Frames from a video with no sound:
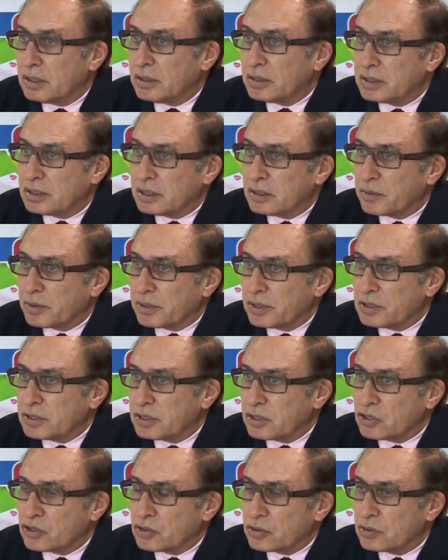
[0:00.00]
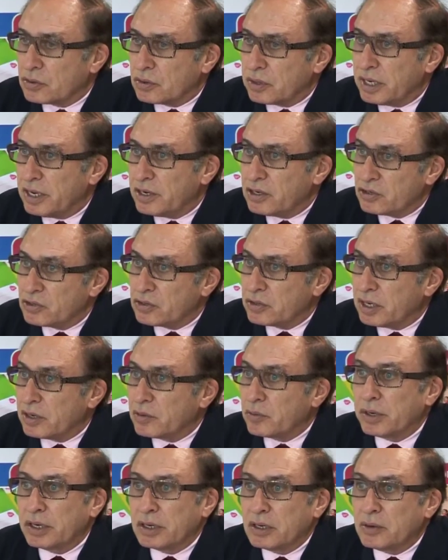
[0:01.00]
deal with this issue or how did you get
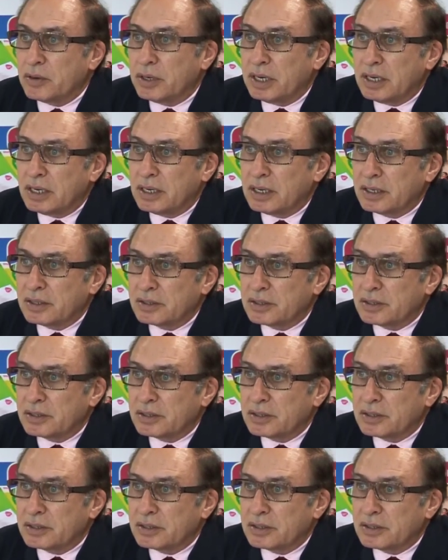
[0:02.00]
where you are.